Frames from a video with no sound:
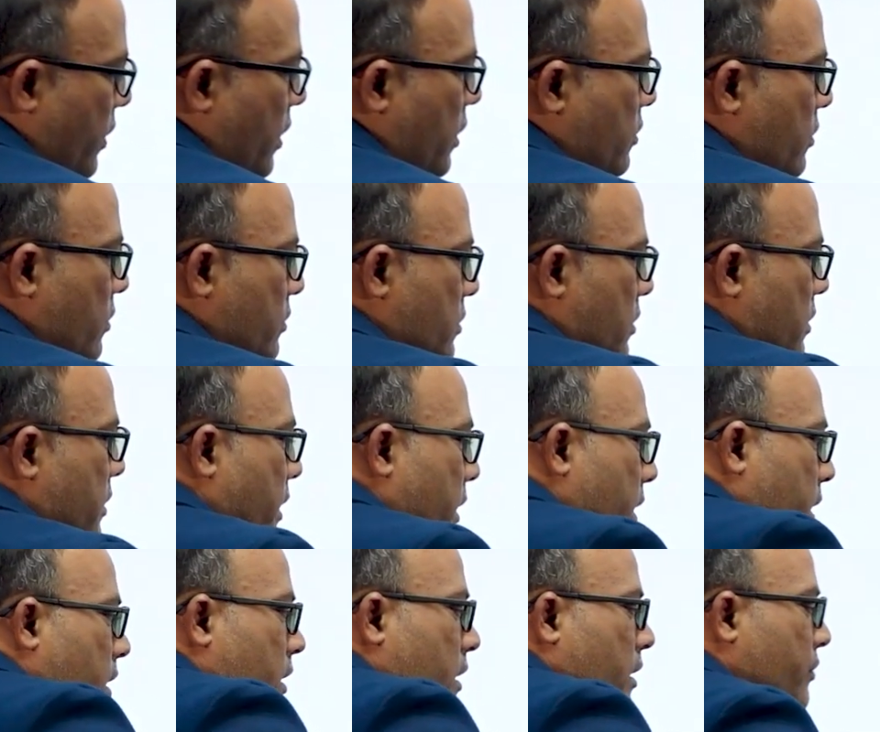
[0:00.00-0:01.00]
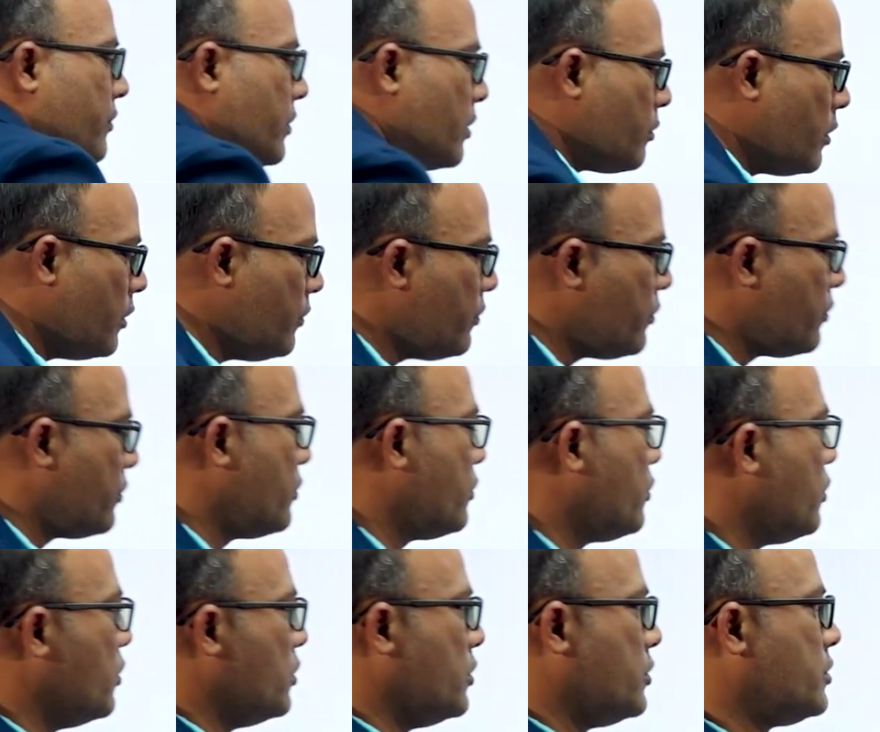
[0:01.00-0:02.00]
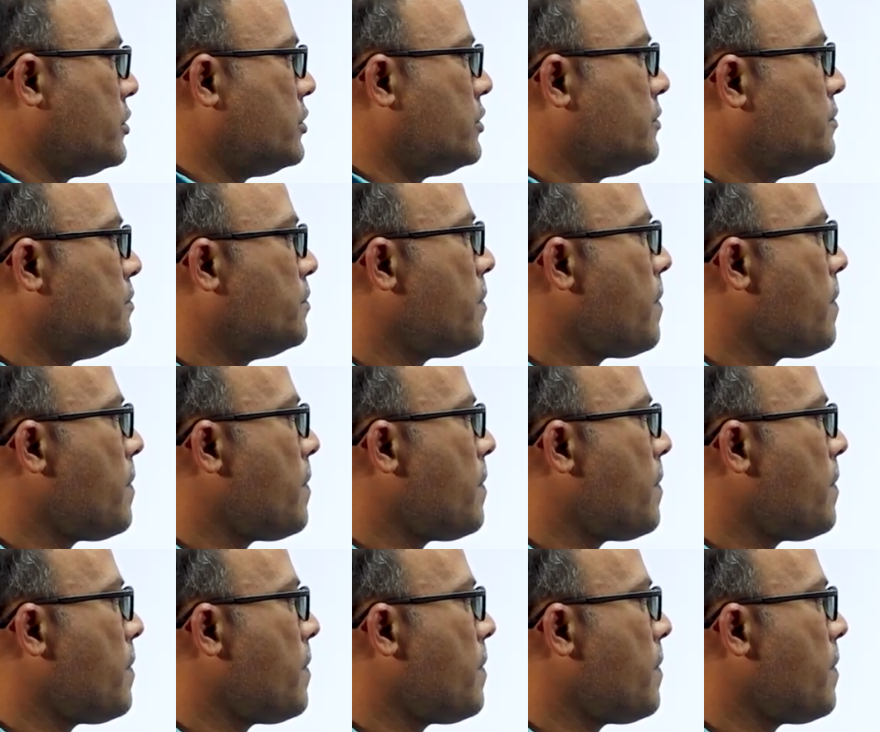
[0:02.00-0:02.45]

electrons and carrier lifetime of holes.